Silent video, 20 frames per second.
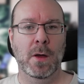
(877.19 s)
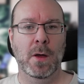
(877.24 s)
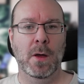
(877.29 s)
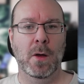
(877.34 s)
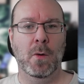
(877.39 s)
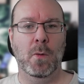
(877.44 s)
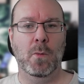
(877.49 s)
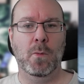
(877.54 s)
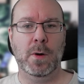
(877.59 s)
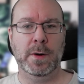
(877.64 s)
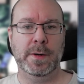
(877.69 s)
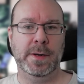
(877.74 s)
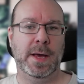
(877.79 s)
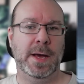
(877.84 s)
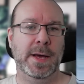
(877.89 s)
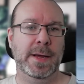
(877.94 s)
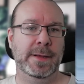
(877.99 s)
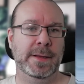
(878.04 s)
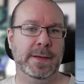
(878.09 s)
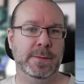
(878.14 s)
what
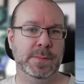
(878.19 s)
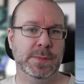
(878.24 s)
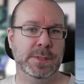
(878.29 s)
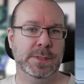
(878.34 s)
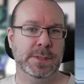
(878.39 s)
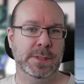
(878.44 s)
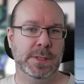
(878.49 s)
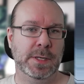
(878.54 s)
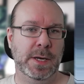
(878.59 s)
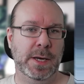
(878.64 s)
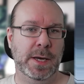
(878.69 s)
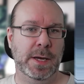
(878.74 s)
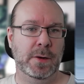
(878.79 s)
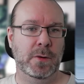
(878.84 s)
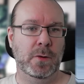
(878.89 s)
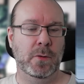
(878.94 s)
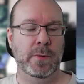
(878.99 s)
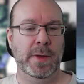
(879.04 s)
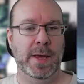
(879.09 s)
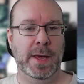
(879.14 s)
items do
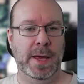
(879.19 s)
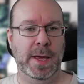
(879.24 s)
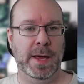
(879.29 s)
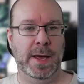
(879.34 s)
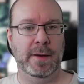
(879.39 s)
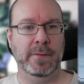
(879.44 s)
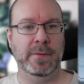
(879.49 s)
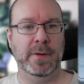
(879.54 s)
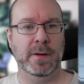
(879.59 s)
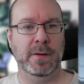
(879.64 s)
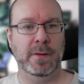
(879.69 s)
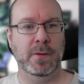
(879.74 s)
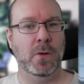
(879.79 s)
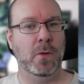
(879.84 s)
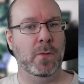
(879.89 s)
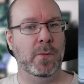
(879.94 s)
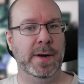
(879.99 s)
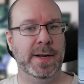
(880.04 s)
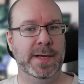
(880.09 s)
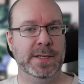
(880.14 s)
we have that no
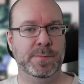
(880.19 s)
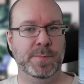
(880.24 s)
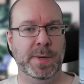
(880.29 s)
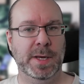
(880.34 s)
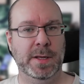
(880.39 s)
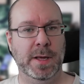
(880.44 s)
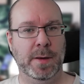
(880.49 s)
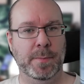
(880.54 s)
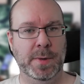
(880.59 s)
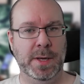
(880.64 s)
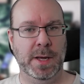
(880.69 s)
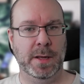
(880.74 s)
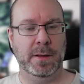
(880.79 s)
one has picked up yet,